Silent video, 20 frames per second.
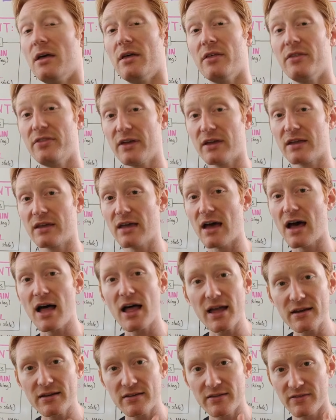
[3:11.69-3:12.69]
the
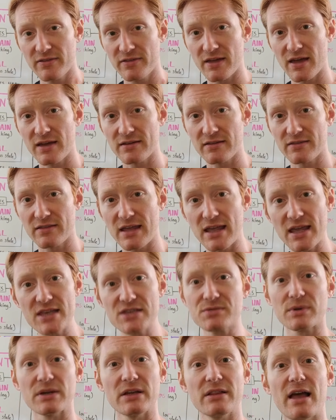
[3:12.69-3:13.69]
God that the
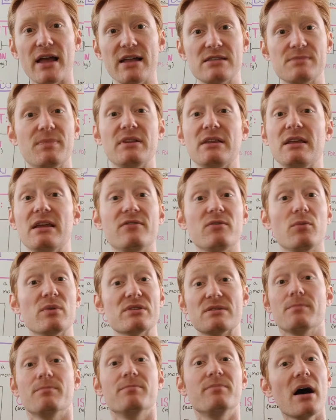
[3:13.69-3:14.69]
Israelites believed
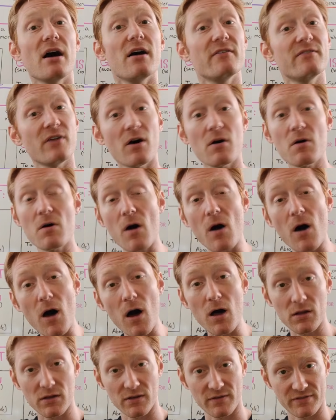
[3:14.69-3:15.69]
was above
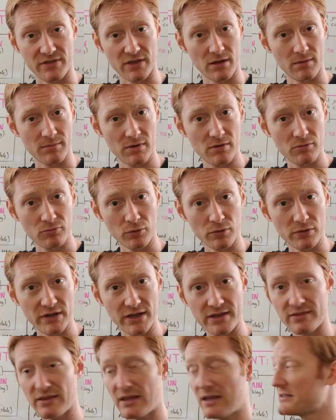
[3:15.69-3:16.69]
all of them,
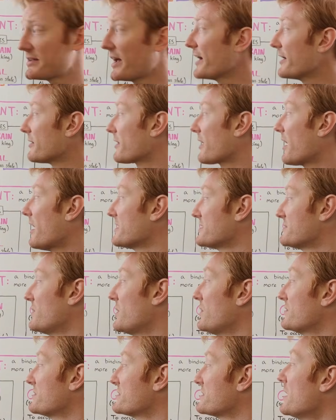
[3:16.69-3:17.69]
ruling the entire
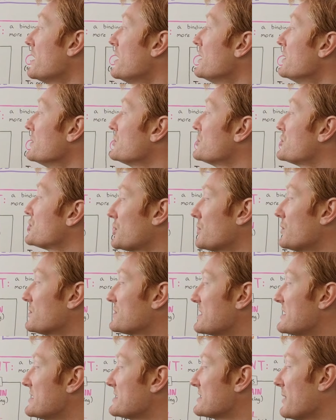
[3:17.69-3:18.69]
cosmos,
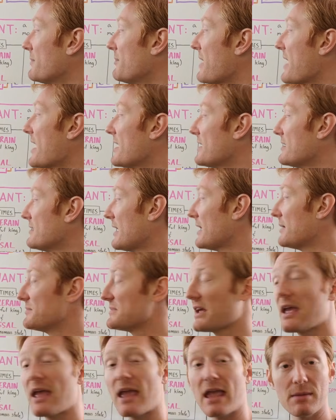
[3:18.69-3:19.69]
chooses a man
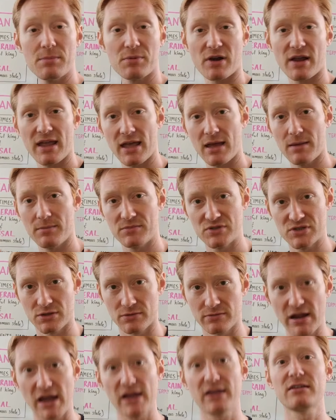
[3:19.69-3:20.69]
named Abraham
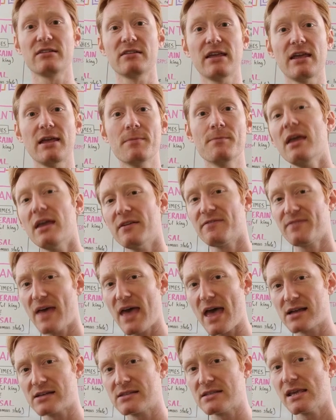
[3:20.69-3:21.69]
directly. In
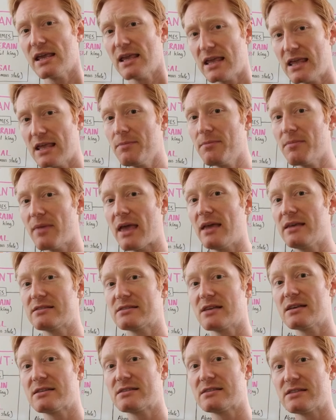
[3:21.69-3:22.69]
fact, he makes
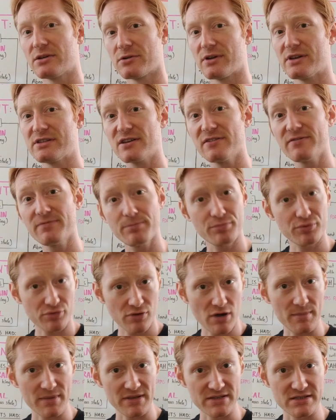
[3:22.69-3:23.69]
a series of
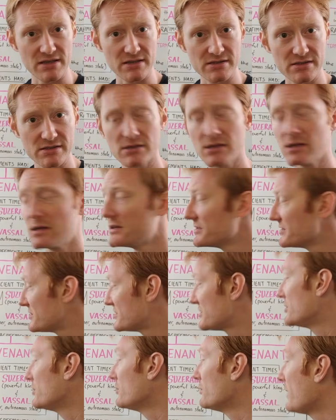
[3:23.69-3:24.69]
promises
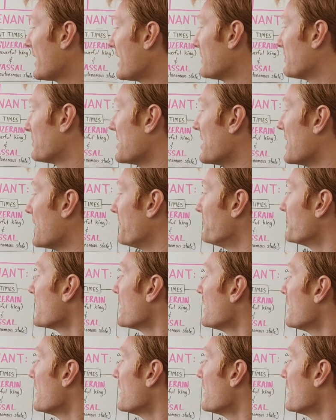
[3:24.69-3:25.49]
to Abraham.